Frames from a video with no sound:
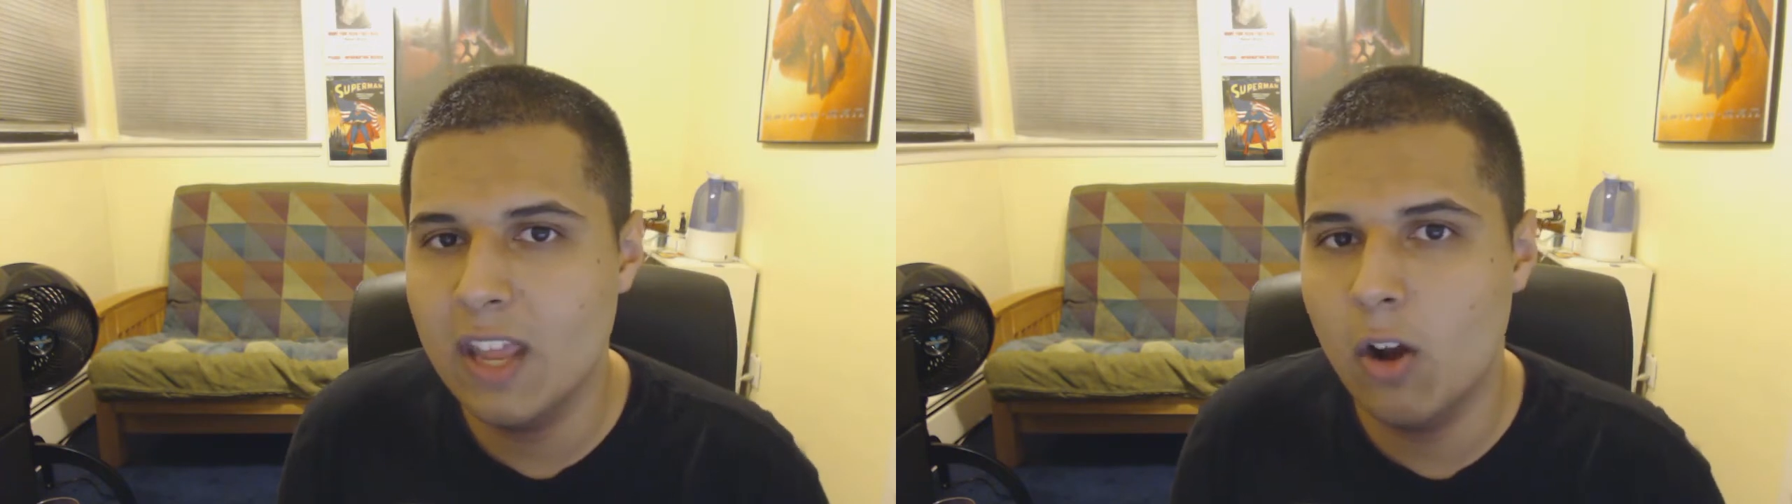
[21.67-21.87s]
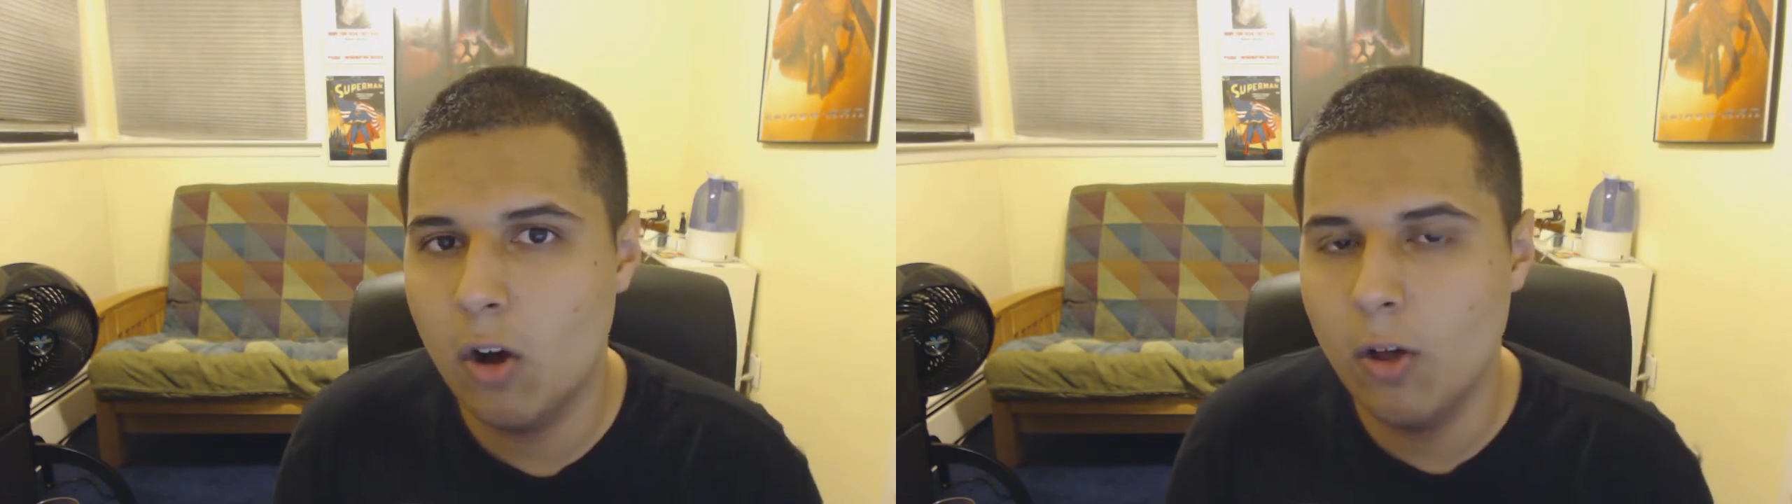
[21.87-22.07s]

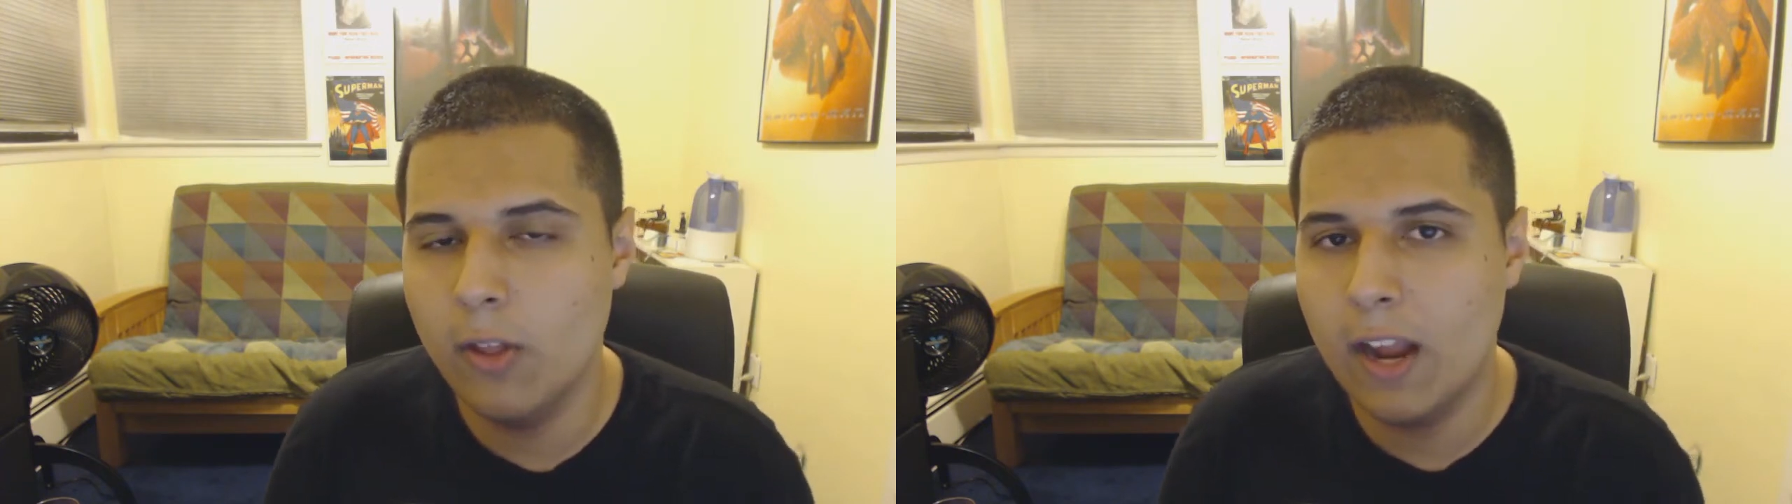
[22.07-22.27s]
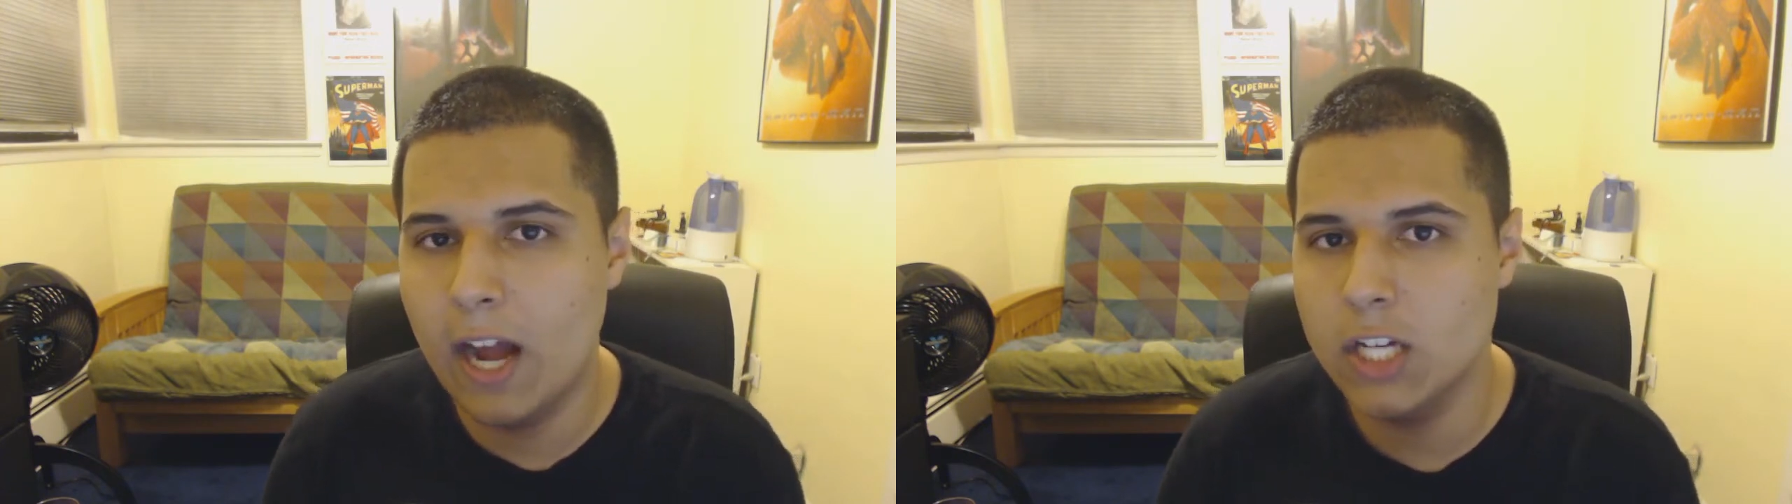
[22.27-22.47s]
and all
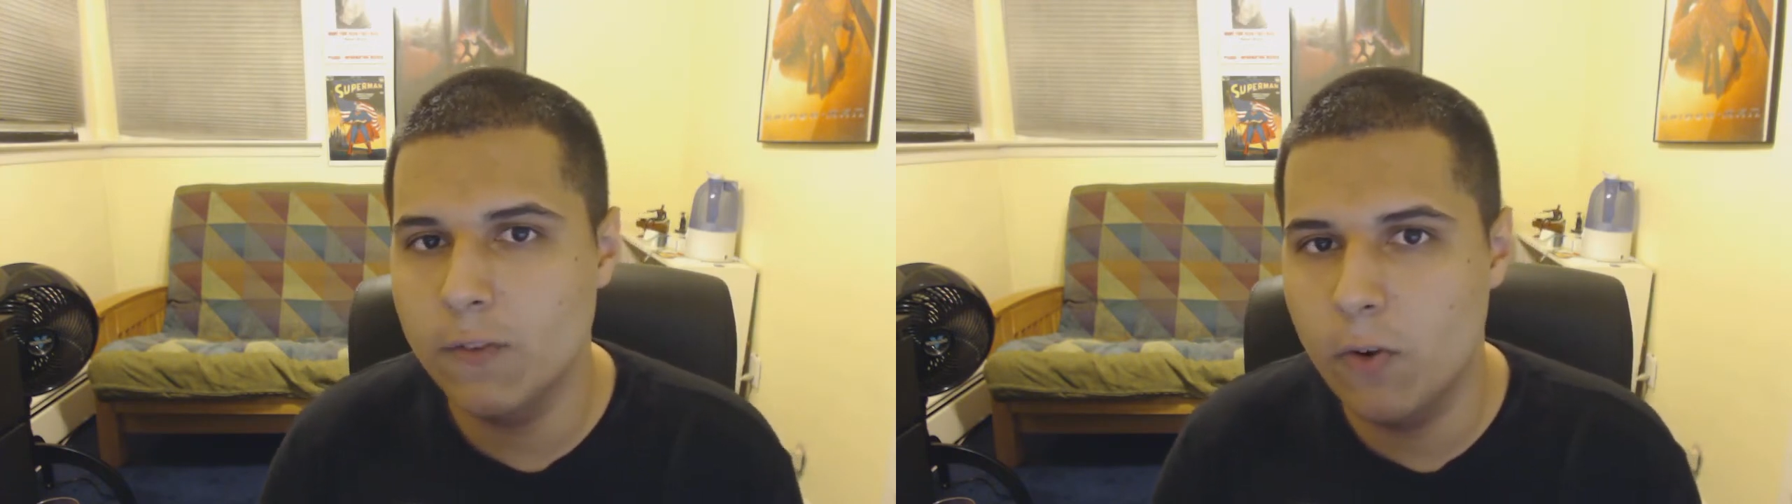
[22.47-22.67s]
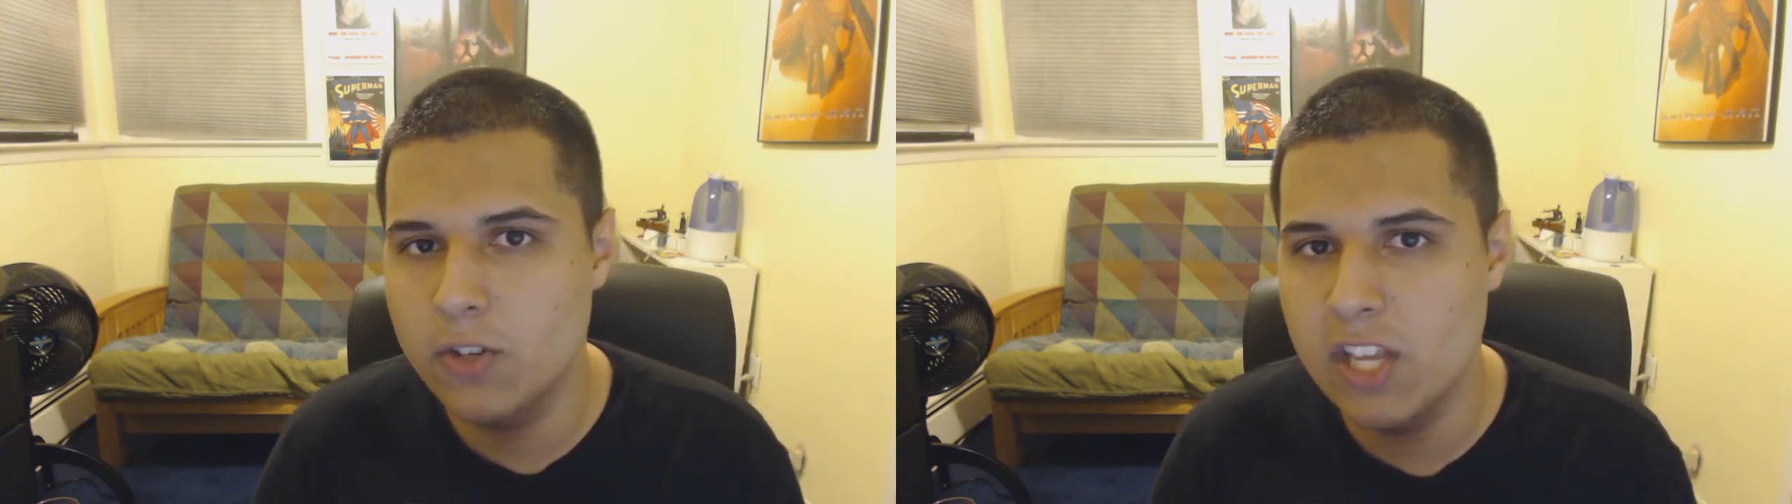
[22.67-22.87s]
the
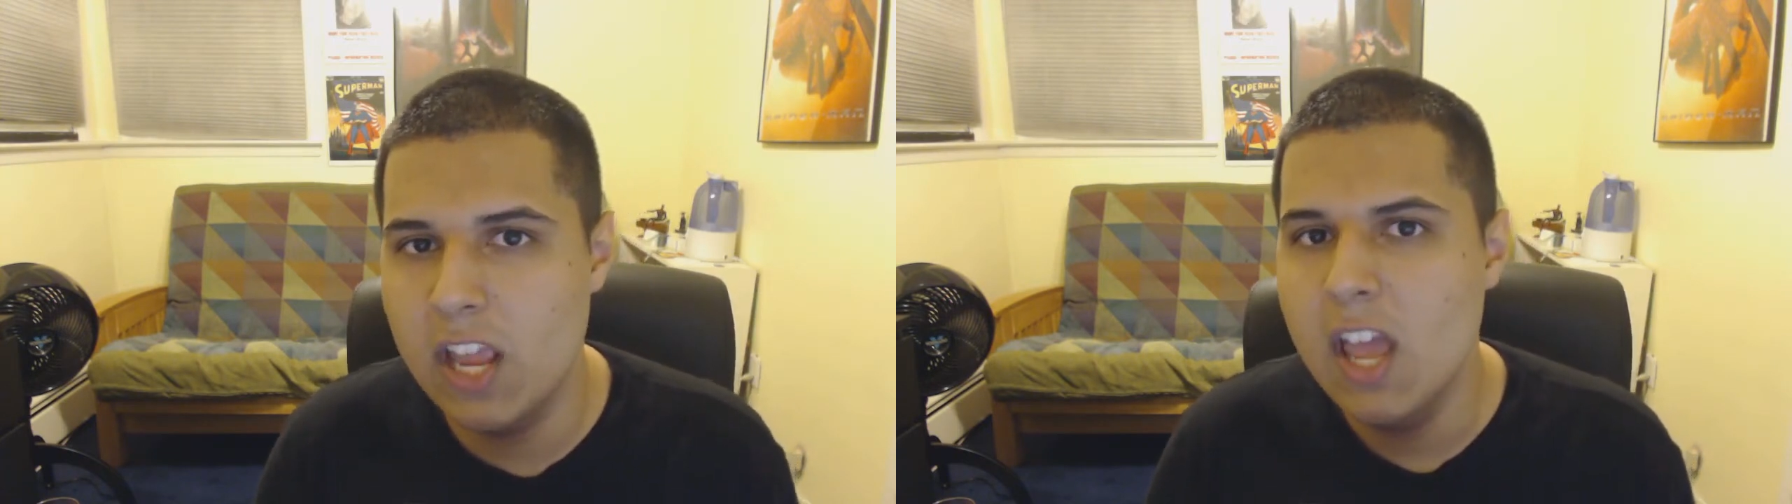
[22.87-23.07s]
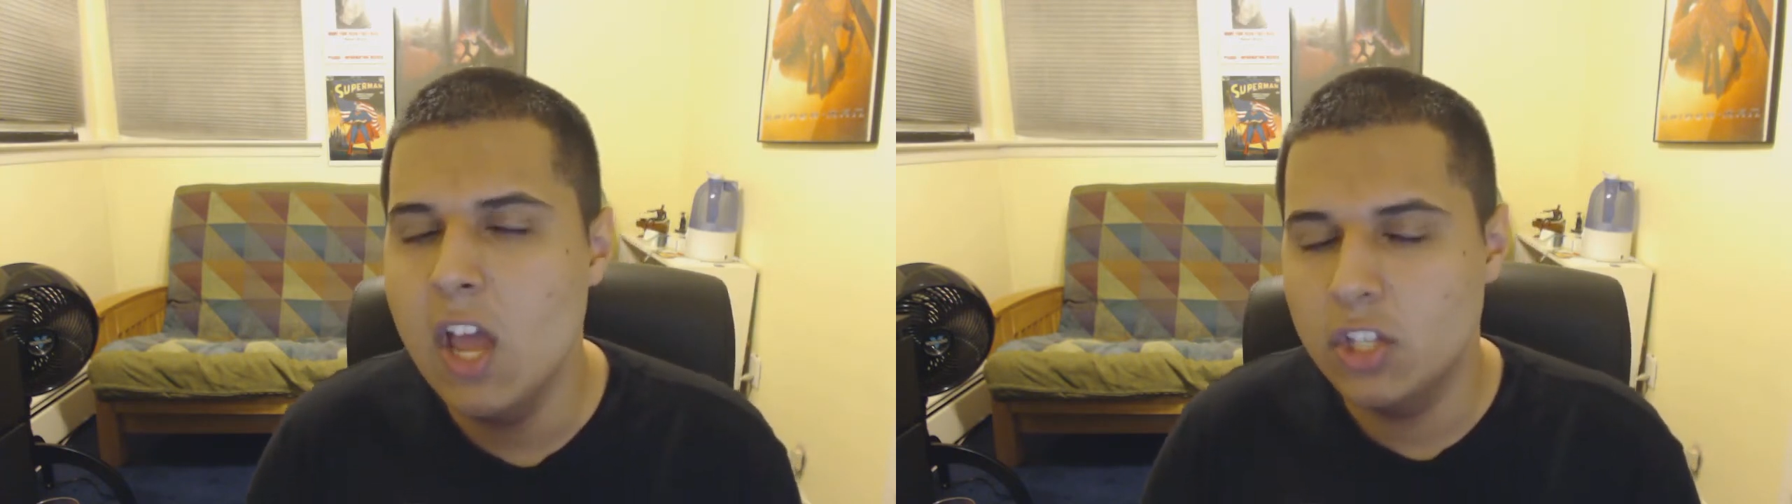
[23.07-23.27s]
controversy